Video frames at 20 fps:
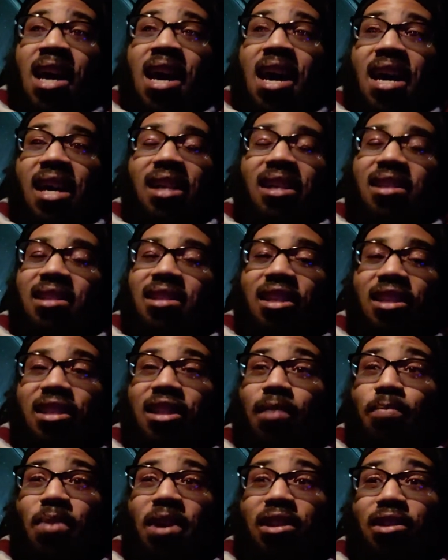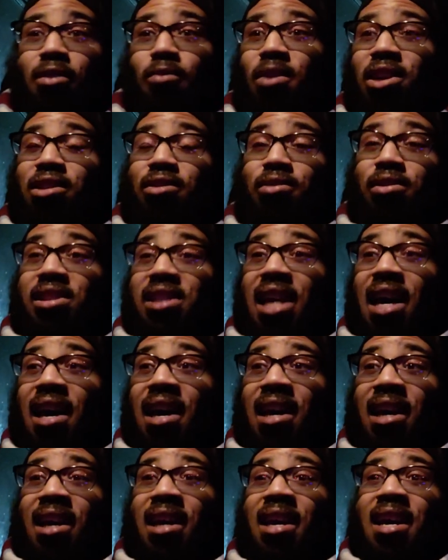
And it just depends on what you say.